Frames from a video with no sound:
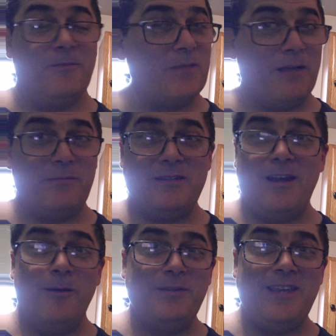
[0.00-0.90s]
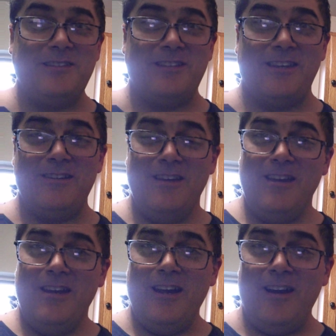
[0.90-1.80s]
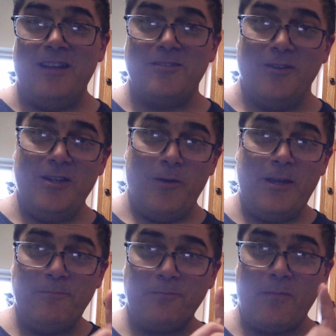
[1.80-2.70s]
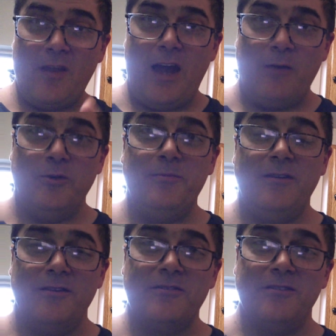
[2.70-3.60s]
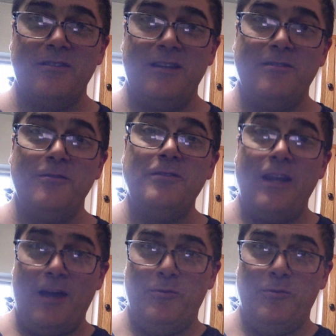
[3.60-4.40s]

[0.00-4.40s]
I'll be tasting it. All right, so anyway, I will be, so stay tuned, and I will